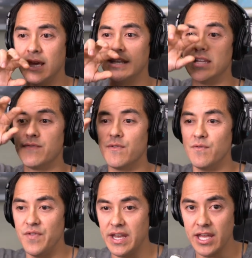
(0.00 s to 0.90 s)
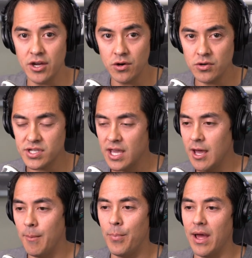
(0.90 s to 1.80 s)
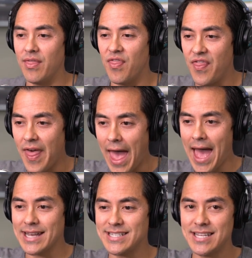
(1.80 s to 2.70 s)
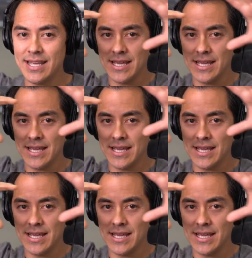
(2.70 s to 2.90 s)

different videos, but that